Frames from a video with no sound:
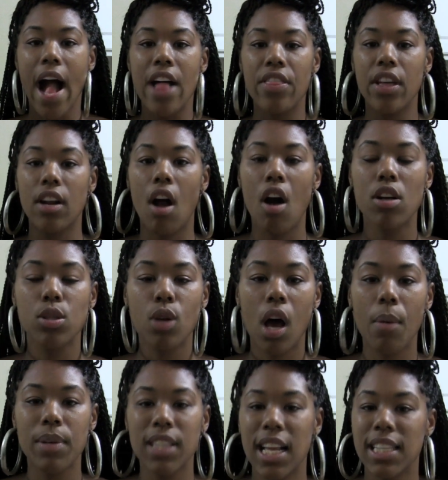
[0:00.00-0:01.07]
And then also
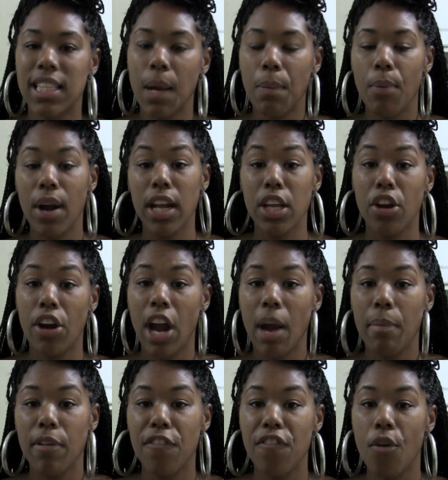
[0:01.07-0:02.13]
I would say separating your
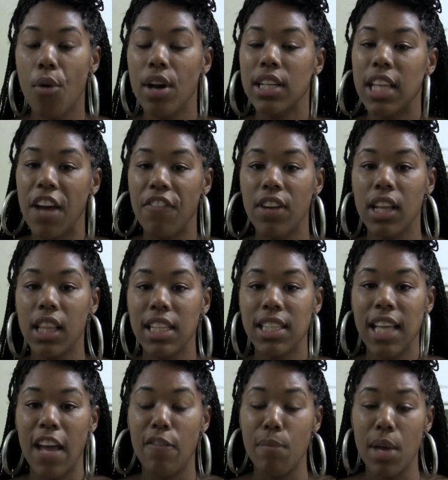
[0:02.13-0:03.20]
hair before definitely
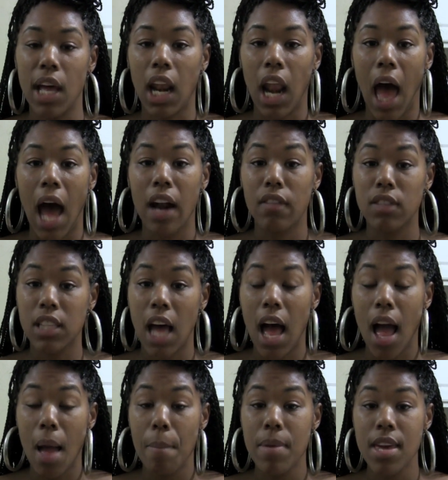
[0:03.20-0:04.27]
saved me a lot of
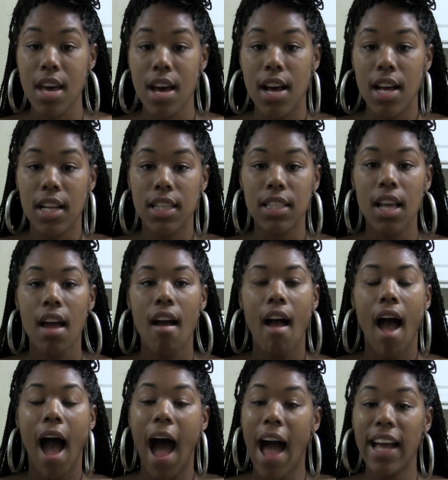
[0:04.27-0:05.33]
time, because
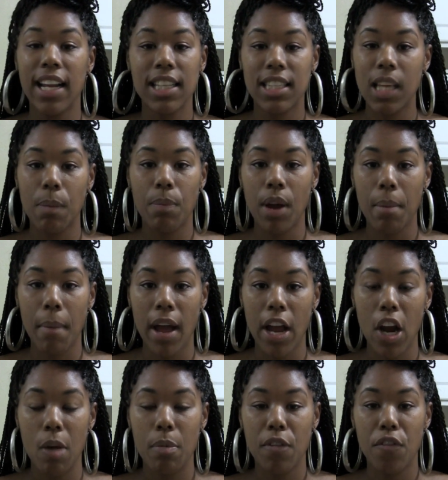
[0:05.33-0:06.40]
I didn't separate my
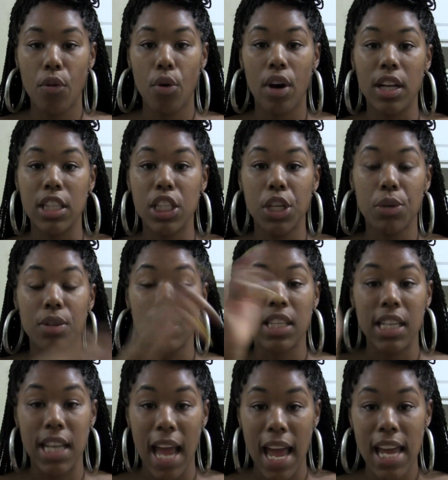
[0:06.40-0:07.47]
hair before until
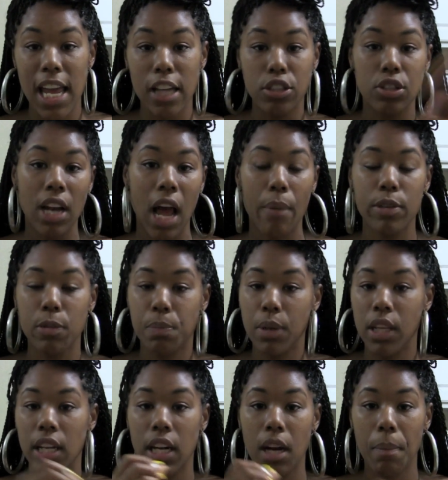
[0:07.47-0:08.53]
today. Yesterday I was
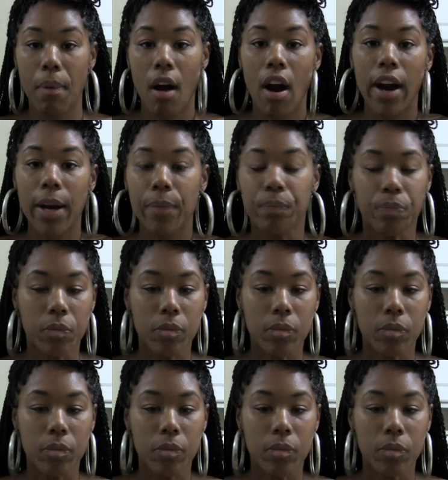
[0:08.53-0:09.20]
pulling it apart,